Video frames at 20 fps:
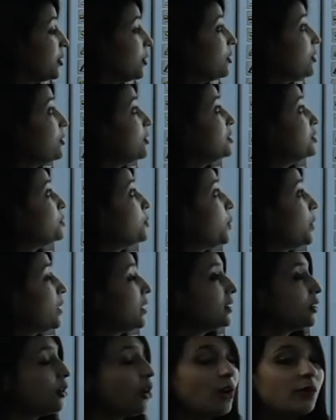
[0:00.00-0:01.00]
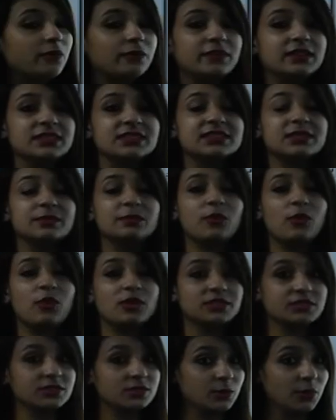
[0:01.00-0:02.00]
Guru's word of wisdom
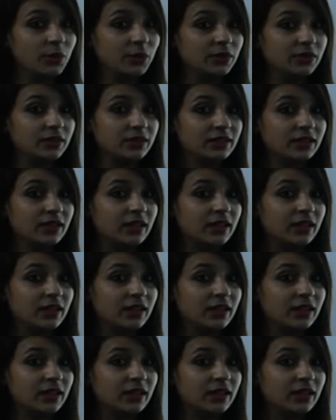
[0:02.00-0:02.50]
was told